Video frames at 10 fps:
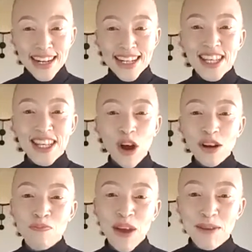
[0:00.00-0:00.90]
does
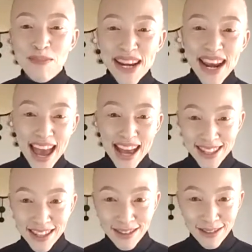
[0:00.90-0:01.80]
not make me
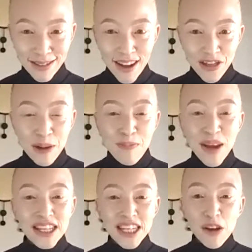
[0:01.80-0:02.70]
less, that
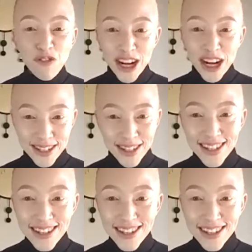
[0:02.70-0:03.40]
being different